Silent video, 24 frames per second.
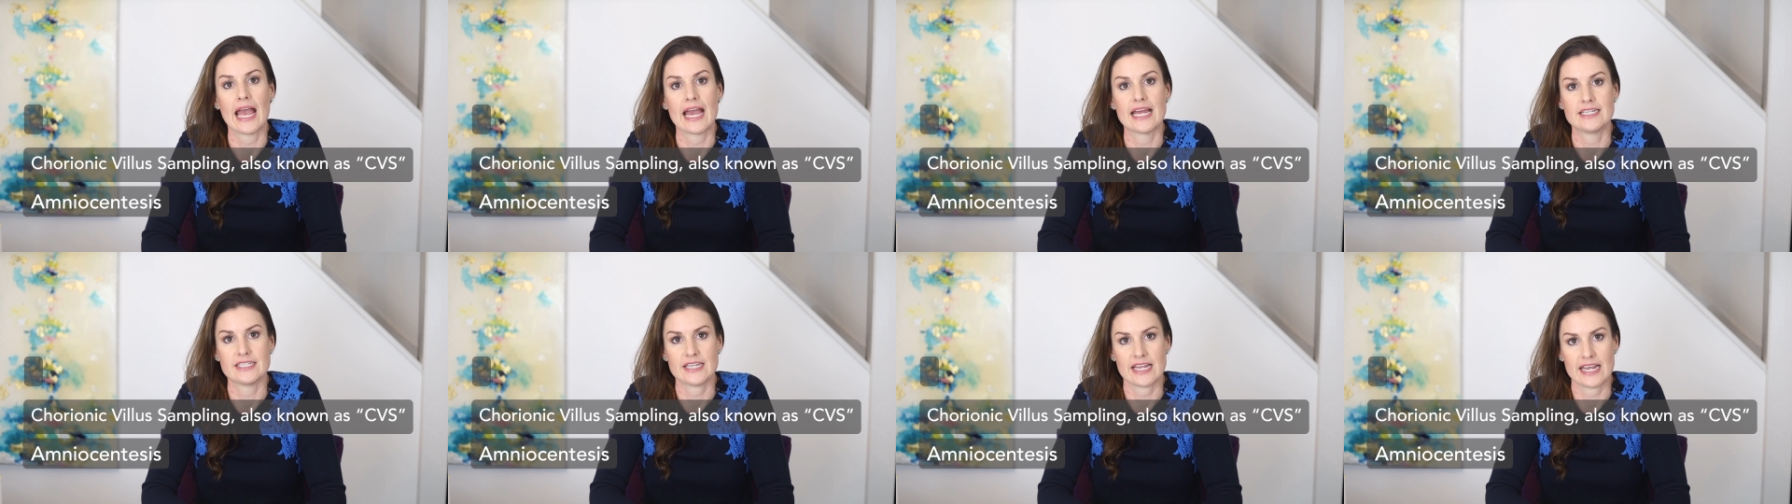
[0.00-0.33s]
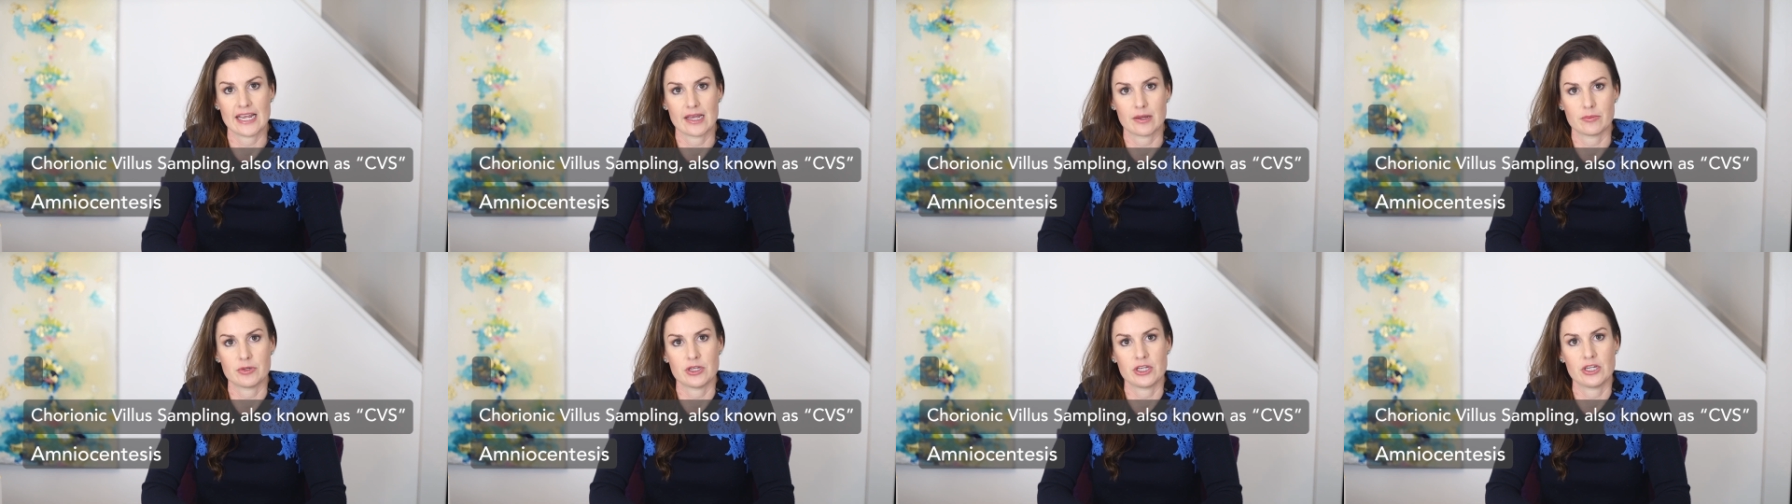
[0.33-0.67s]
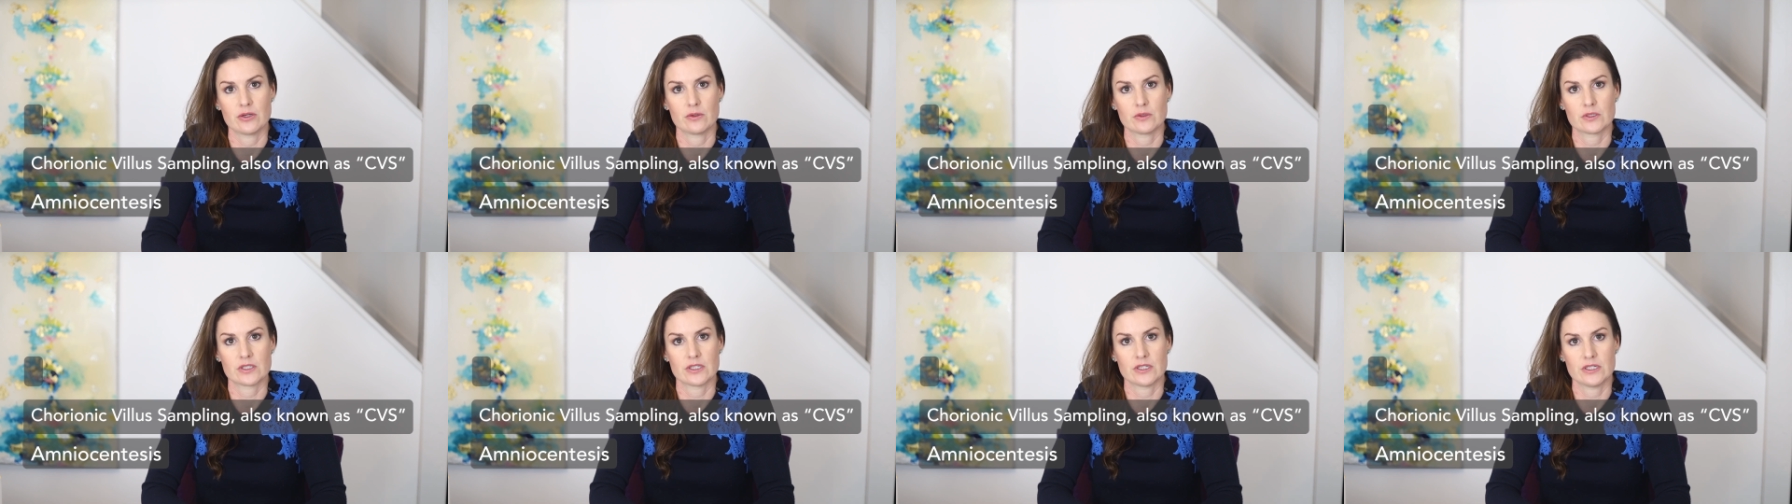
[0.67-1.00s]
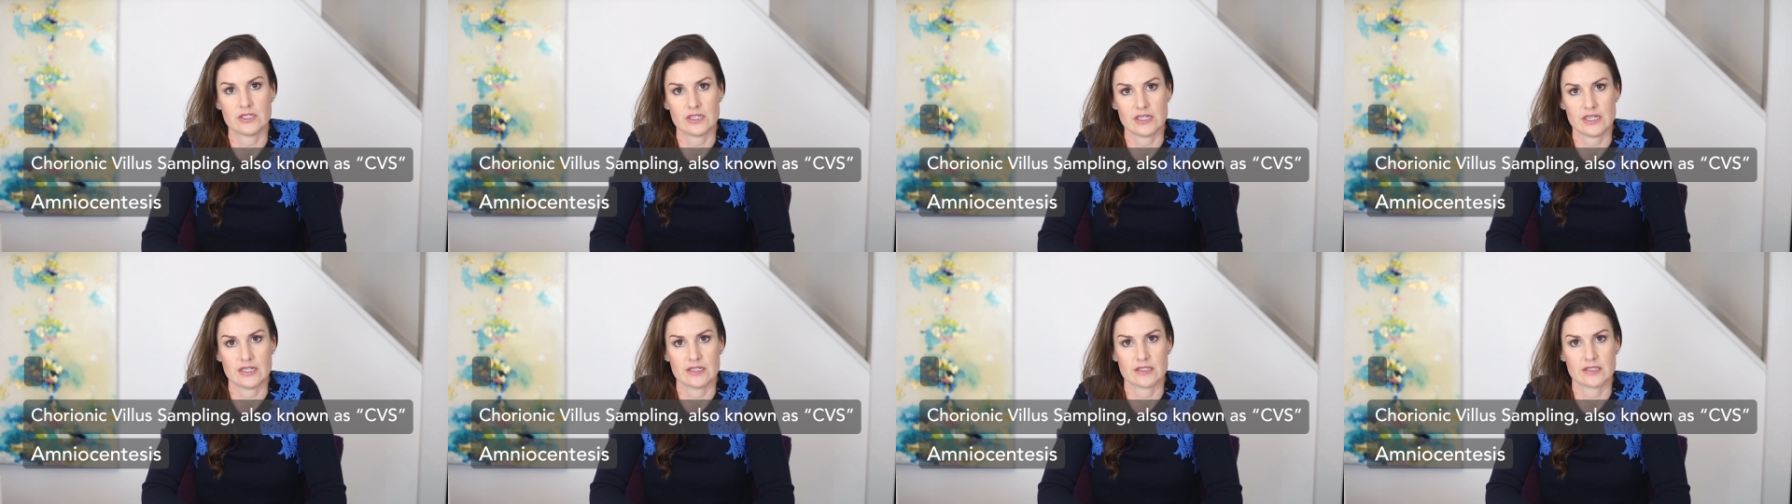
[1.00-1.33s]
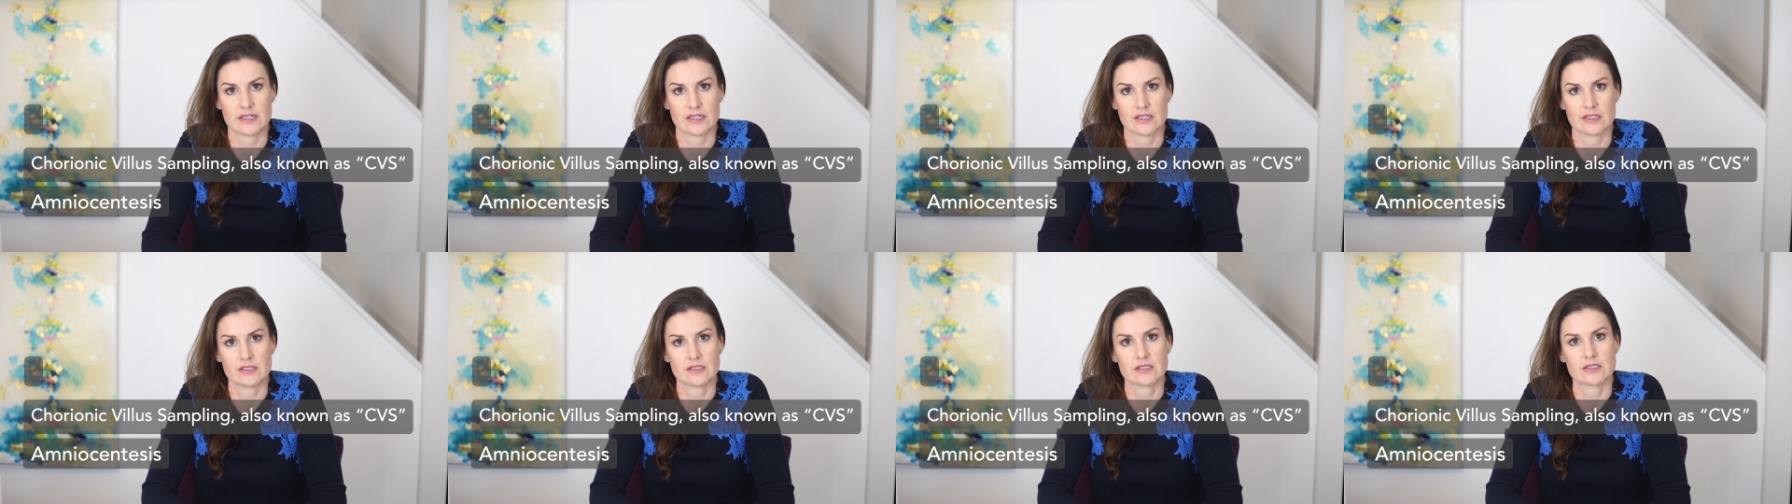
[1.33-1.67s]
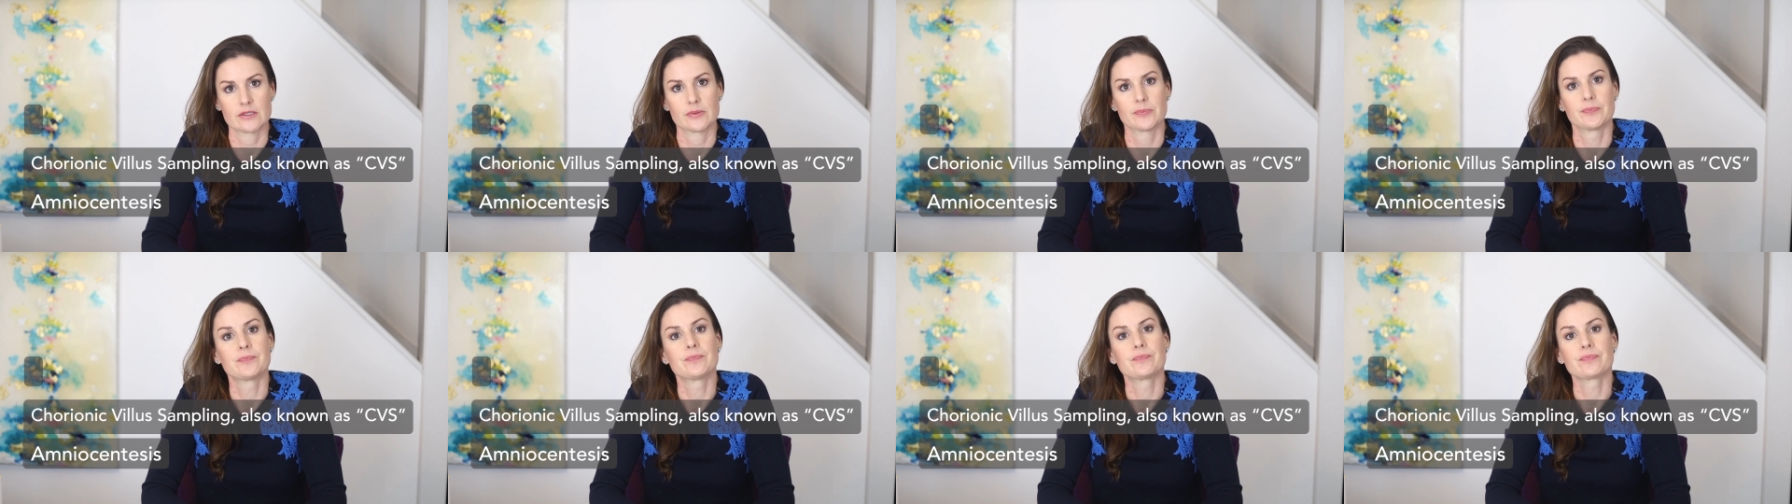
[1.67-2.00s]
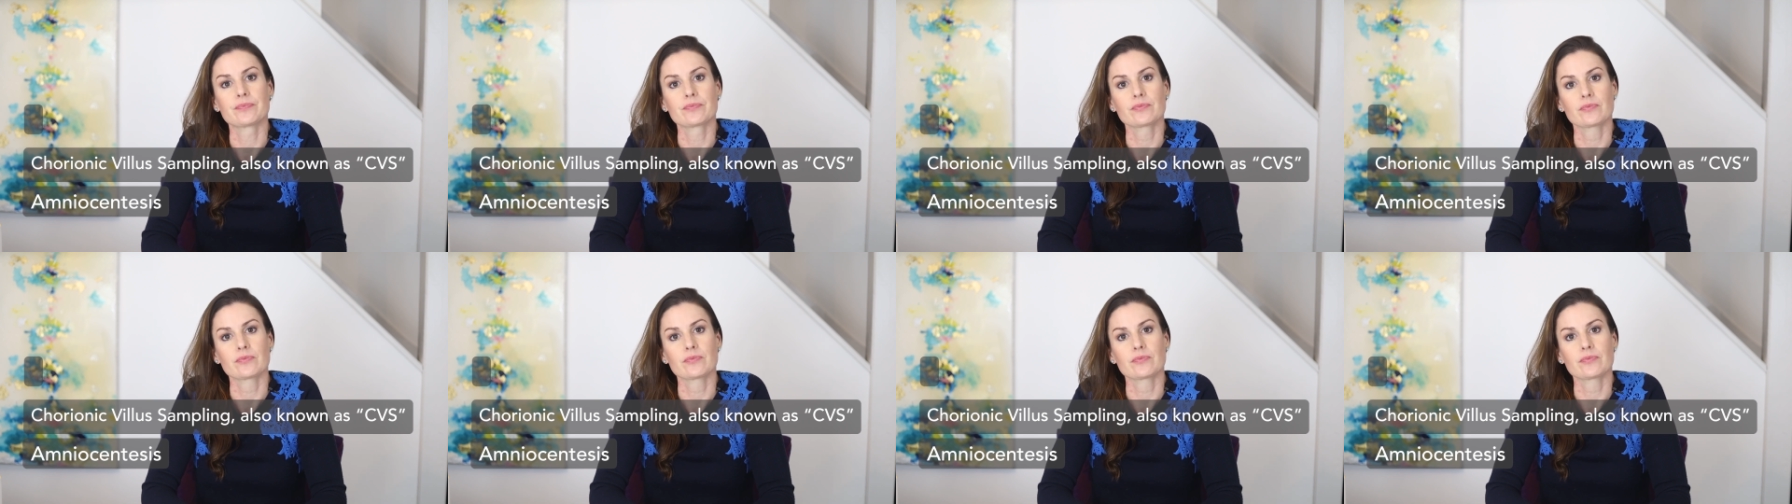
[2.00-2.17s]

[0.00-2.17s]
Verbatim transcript: and amniocentesis.